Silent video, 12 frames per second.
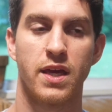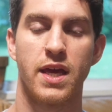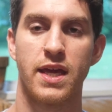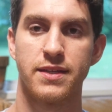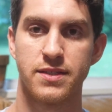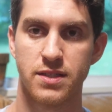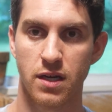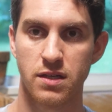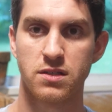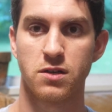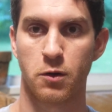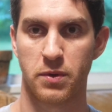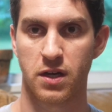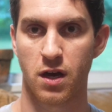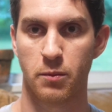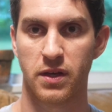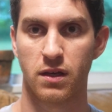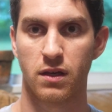it does start
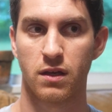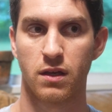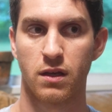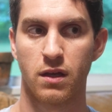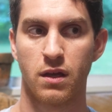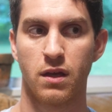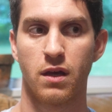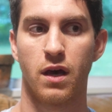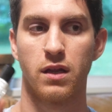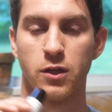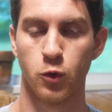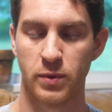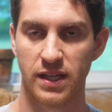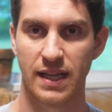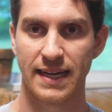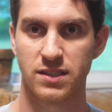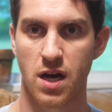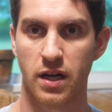becoming a little bit
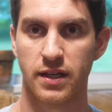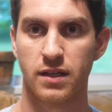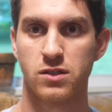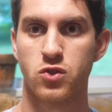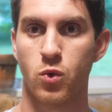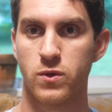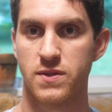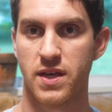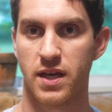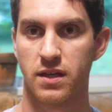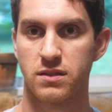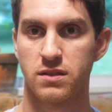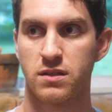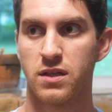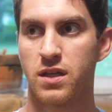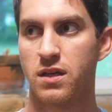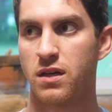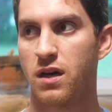lactonic towards the end.
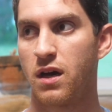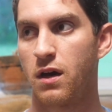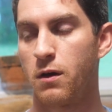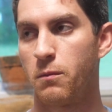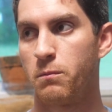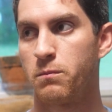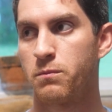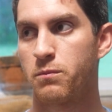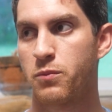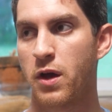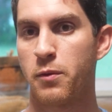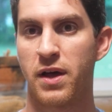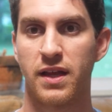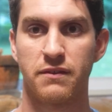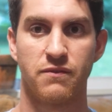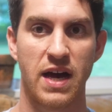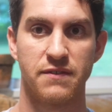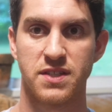Probably about like
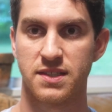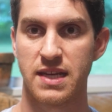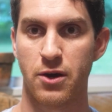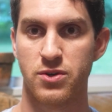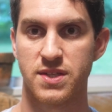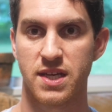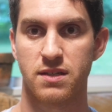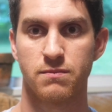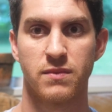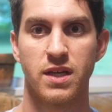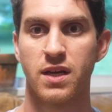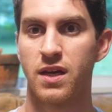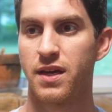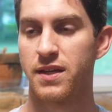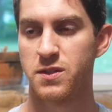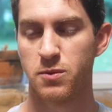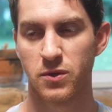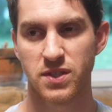5-6 hours in. It
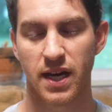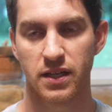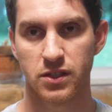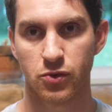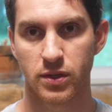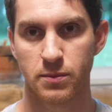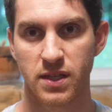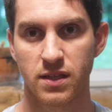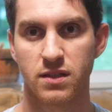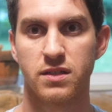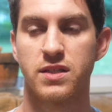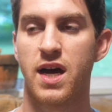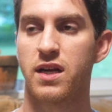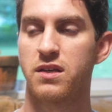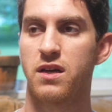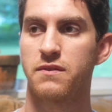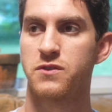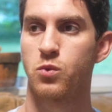smells kind of creamy, not
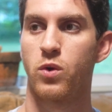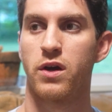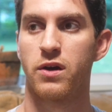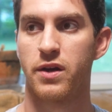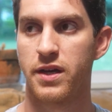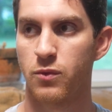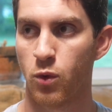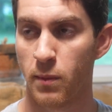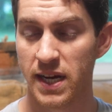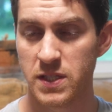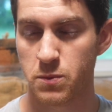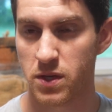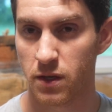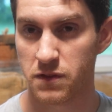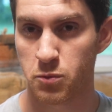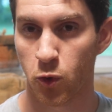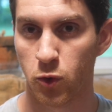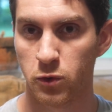enough to where it reminds me of
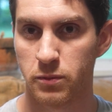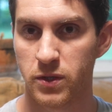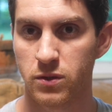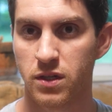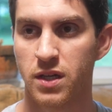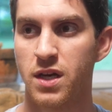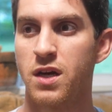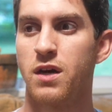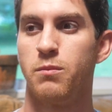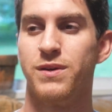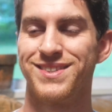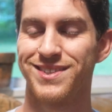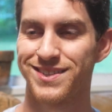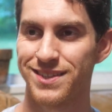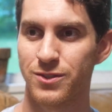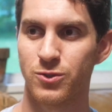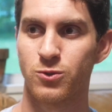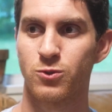spoiled milk, but
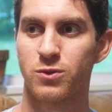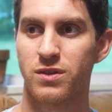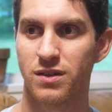still,